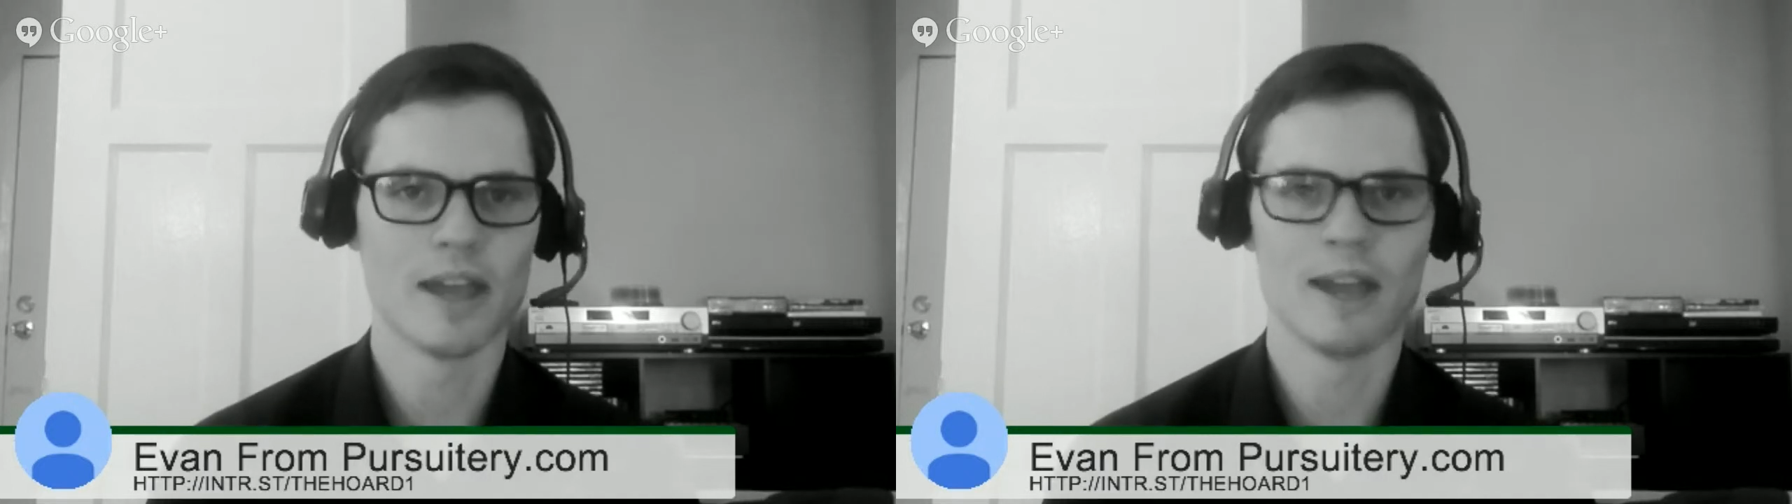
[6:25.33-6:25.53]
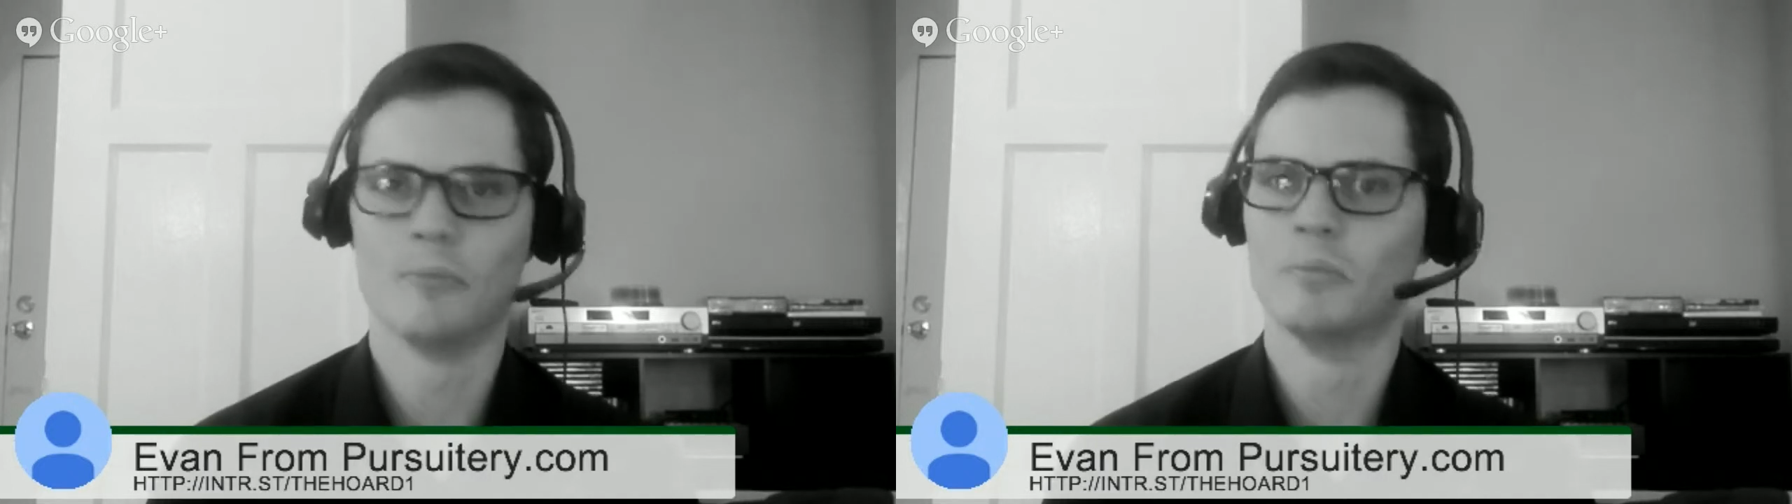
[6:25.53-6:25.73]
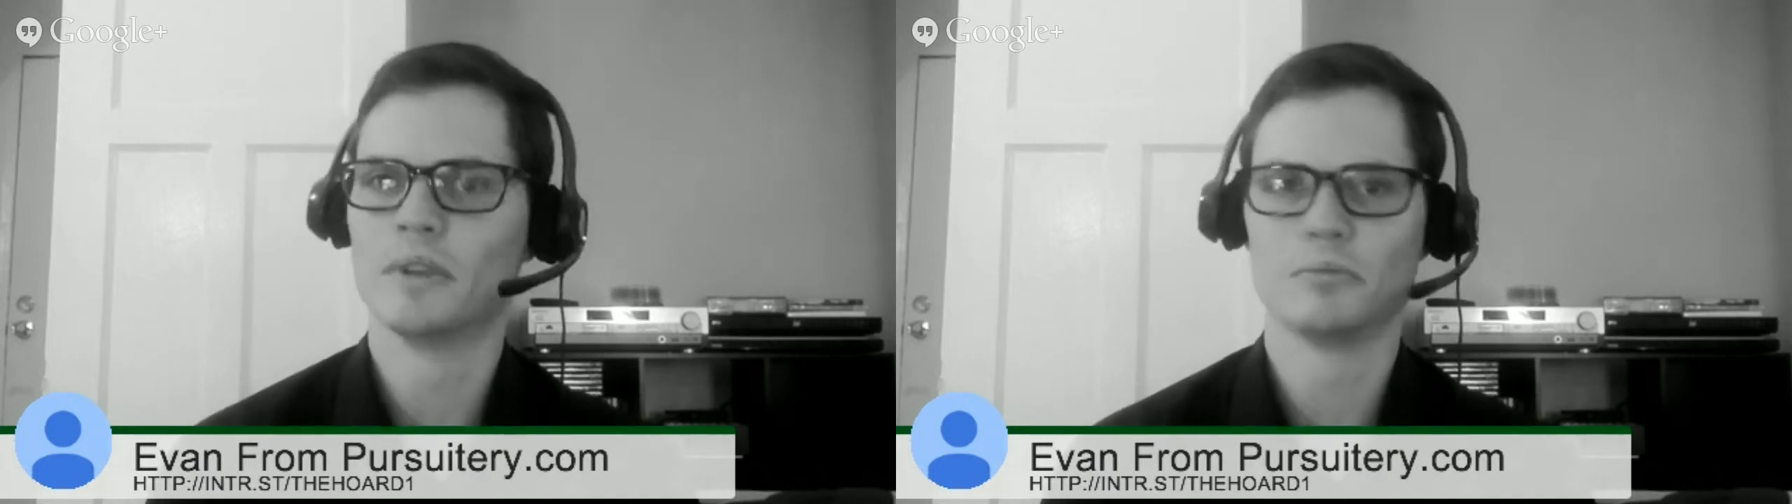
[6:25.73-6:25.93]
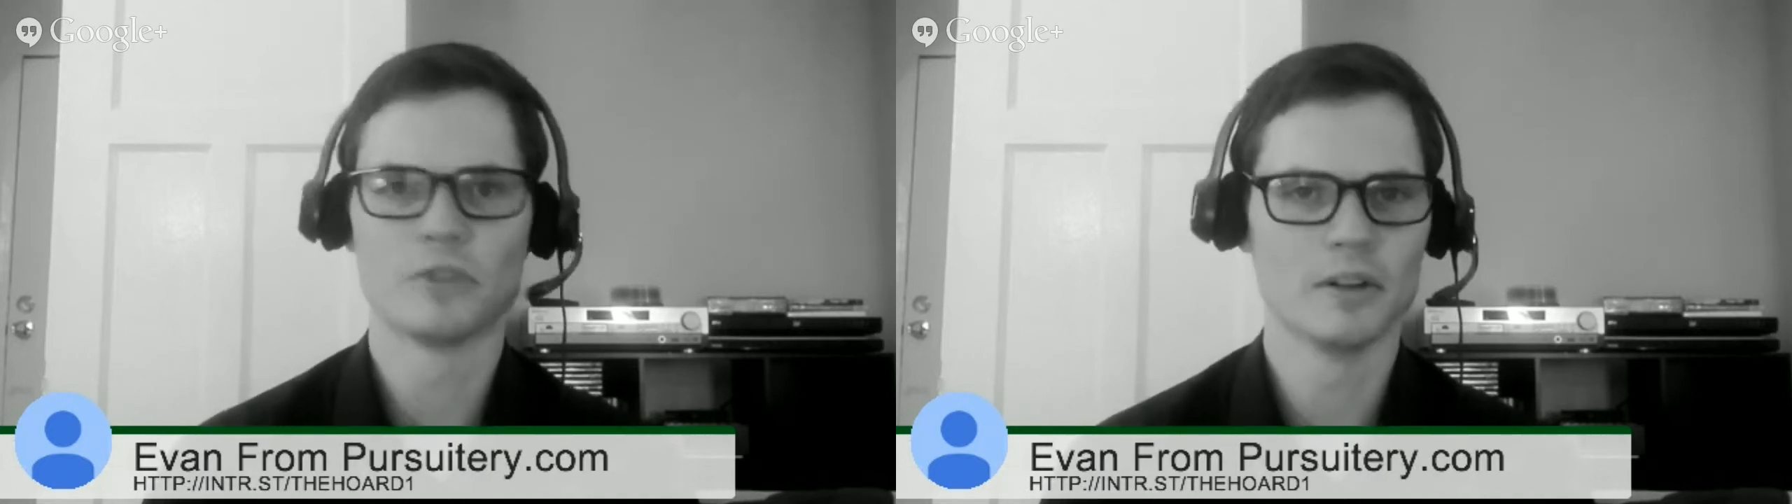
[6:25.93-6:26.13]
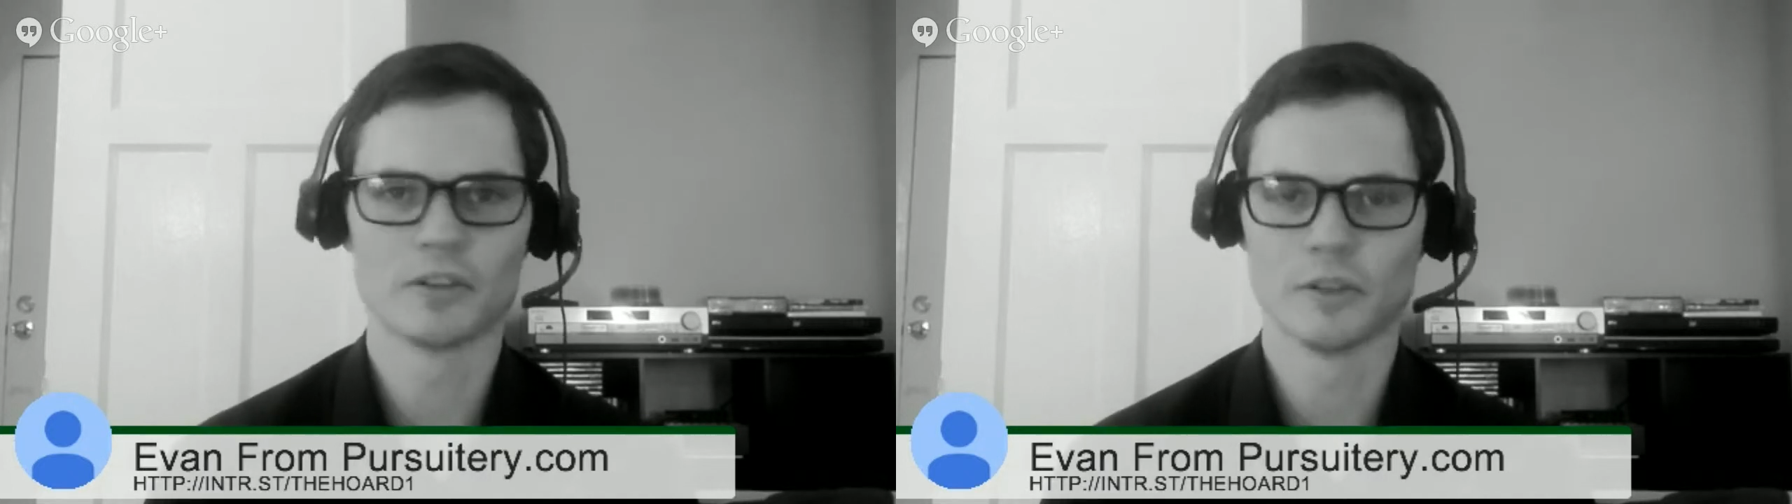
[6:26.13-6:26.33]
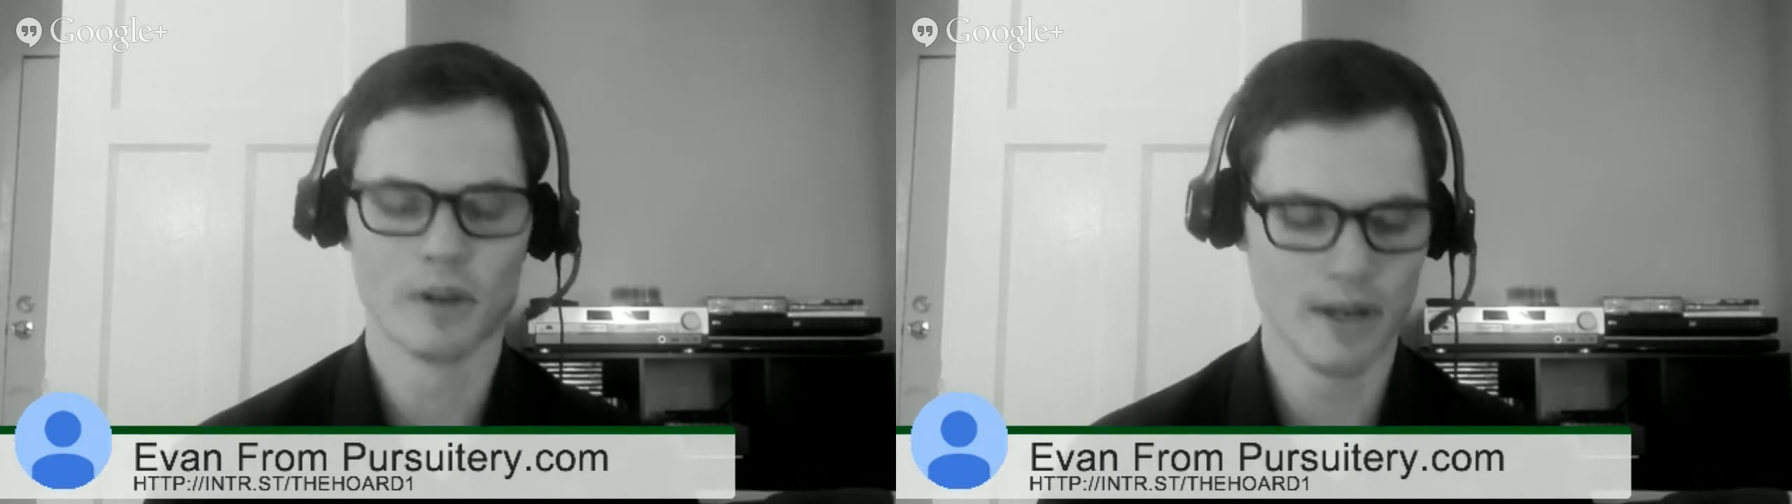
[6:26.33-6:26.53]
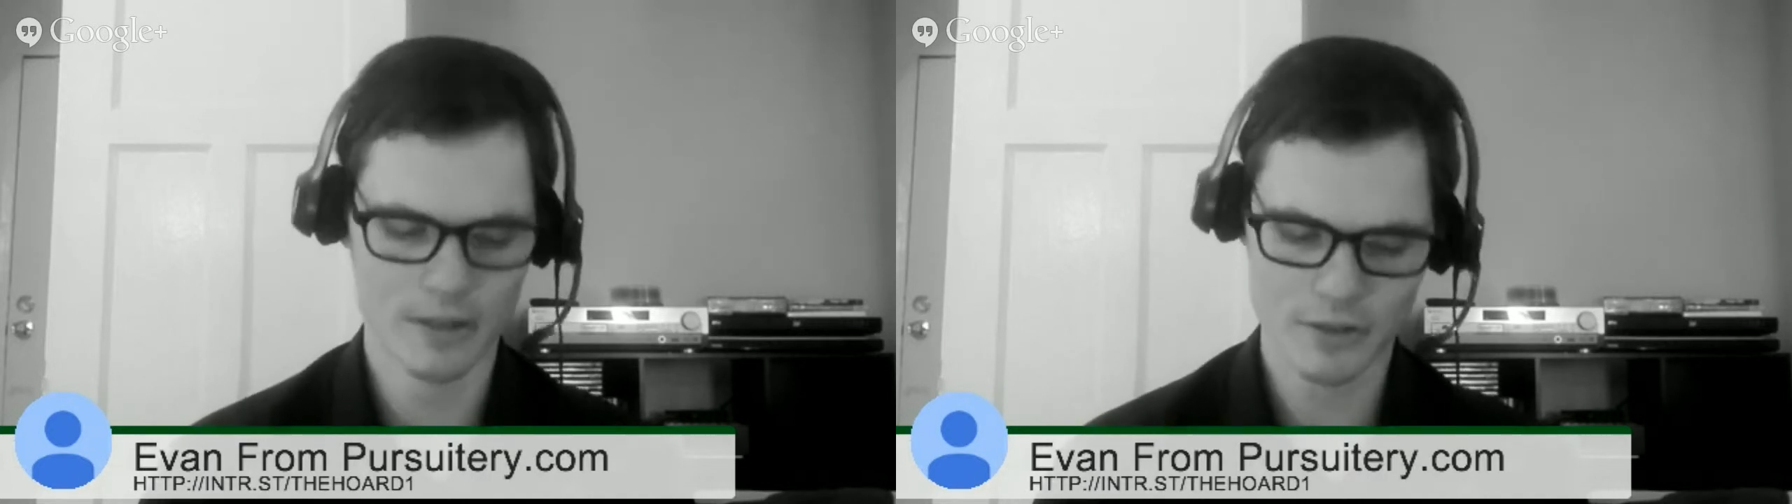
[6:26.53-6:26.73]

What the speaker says: game, tell your story.